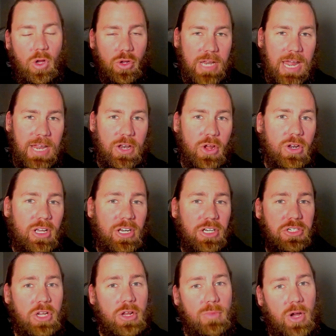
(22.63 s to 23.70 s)
On that note, I'm going to
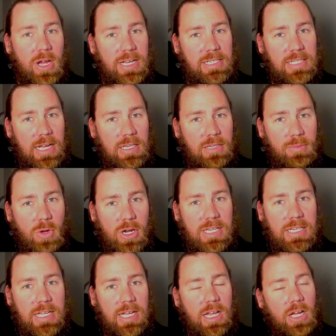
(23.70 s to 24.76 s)
show you my exact Hermione deck.